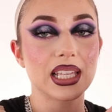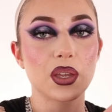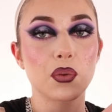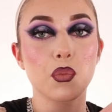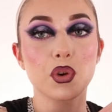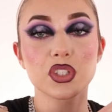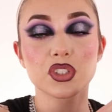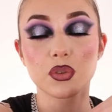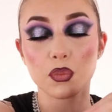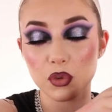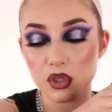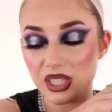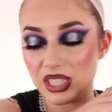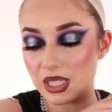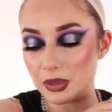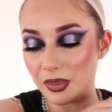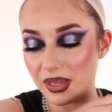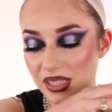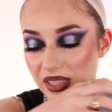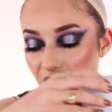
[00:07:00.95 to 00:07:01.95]
It was the most
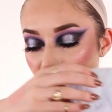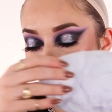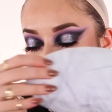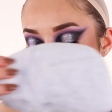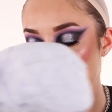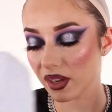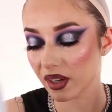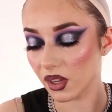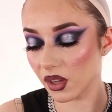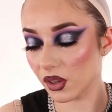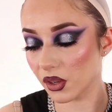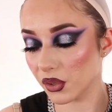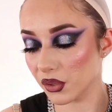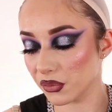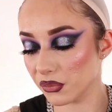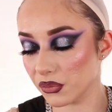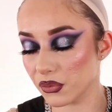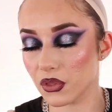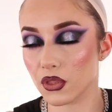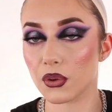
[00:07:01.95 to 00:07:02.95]
expensive one
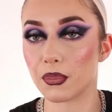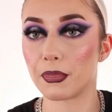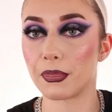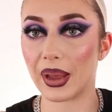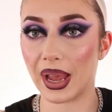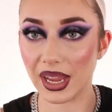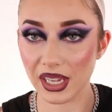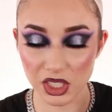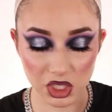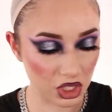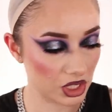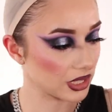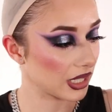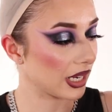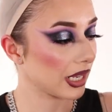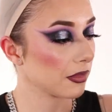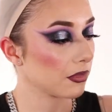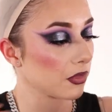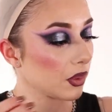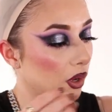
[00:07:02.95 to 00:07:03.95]
of the batch that
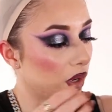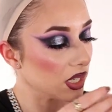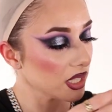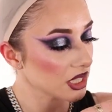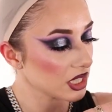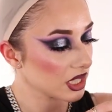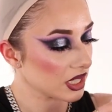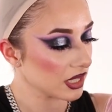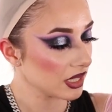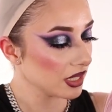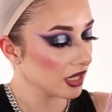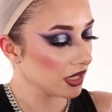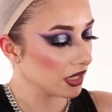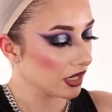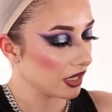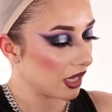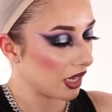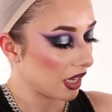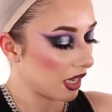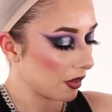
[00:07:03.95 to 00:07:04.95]
I bought.
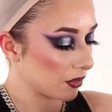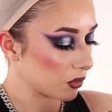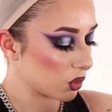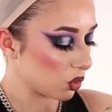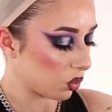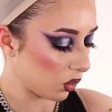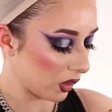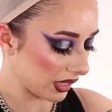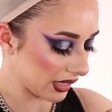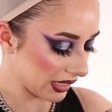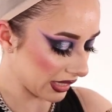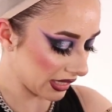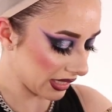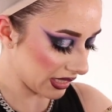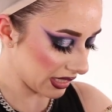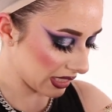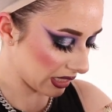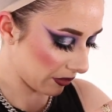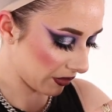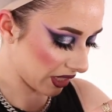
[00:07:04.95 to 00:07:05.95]

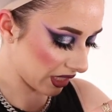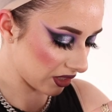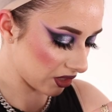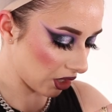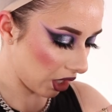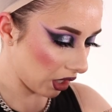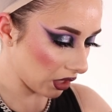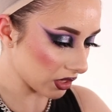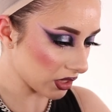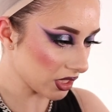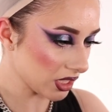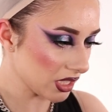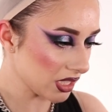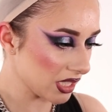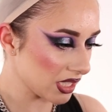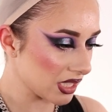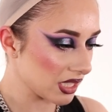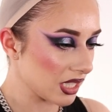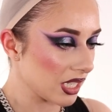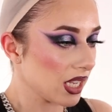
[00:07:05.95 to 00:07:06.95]
$20-something
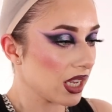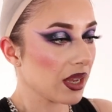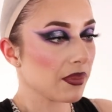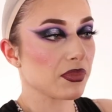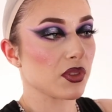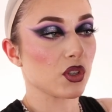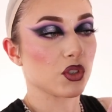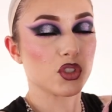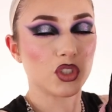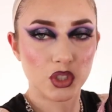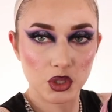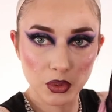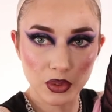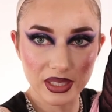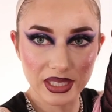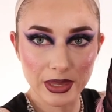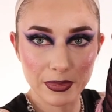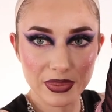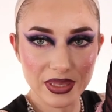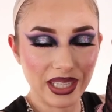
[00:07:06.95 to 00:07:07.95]
dollars. There's two
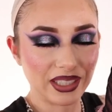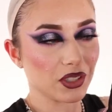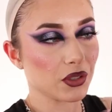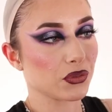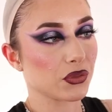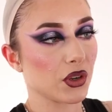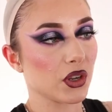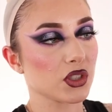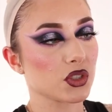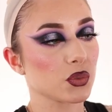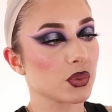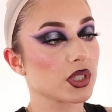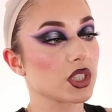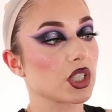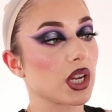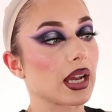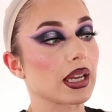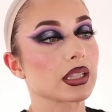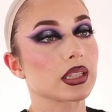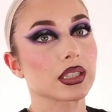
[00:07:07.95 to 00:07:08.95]
clips at the front, which
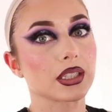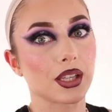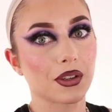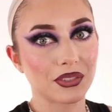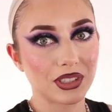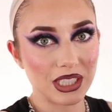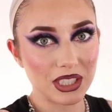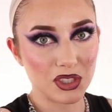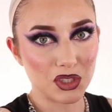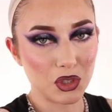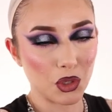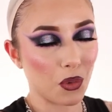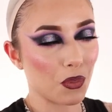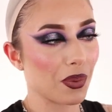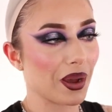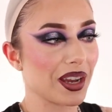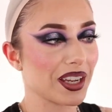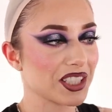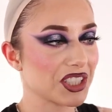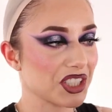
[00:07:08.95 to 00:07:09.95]
I love these so
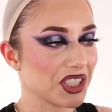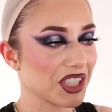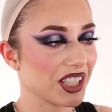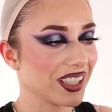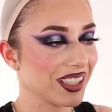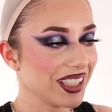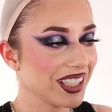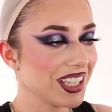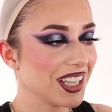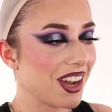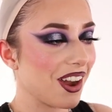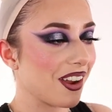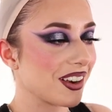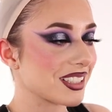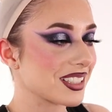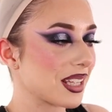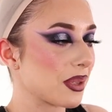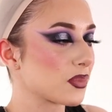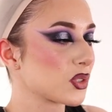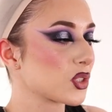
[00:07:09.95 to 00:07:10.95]
much.
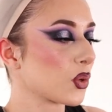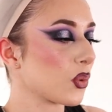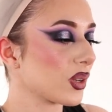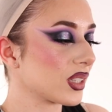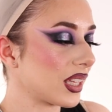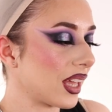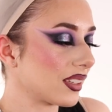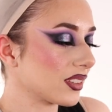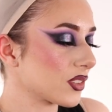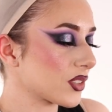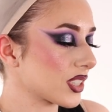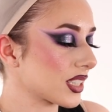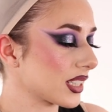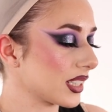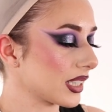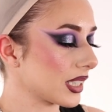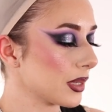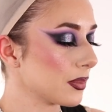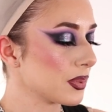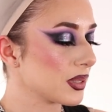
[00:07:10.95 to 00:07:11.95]
Honestly, I'm so glad there's
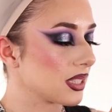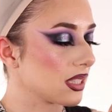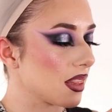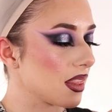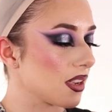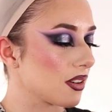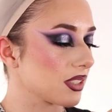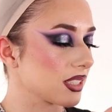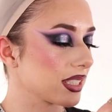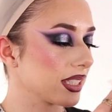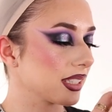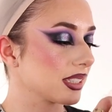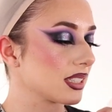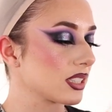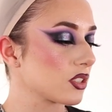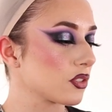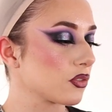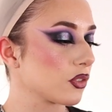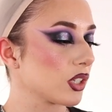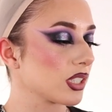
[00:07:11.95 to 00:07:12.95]
clips. There's like
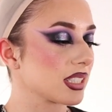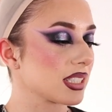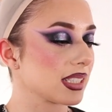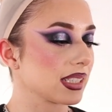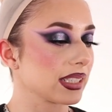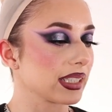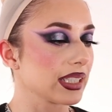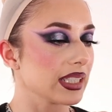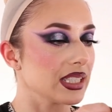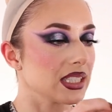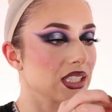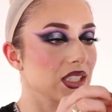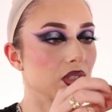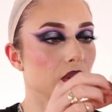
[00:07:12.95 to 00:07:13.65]
this front lace.